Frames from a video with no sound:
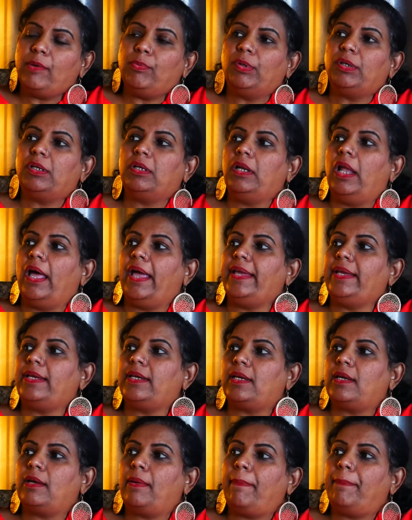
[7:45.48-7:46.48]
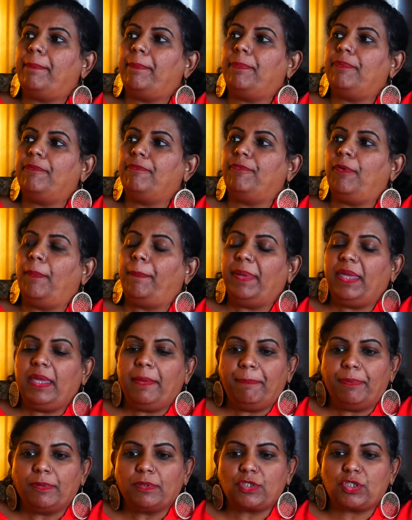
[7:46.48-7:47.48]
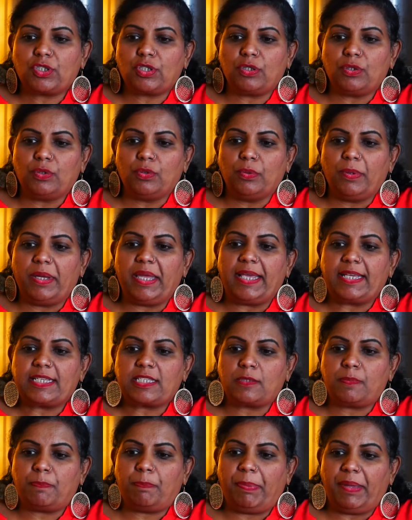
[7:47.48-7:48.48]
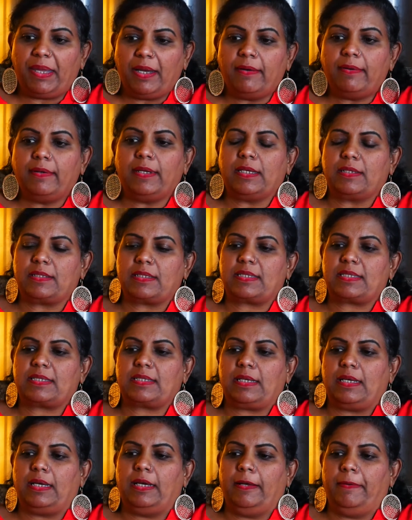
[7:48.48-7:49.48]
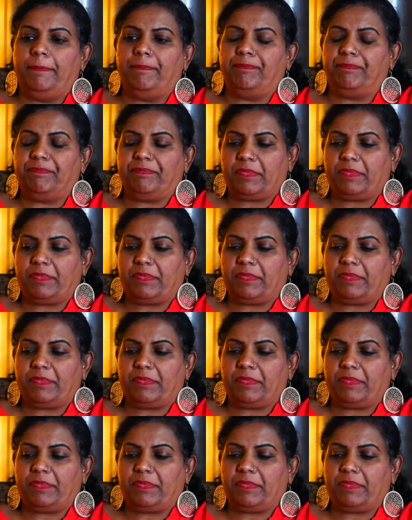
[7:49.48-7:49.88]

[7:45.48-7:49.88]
would like for people to experience a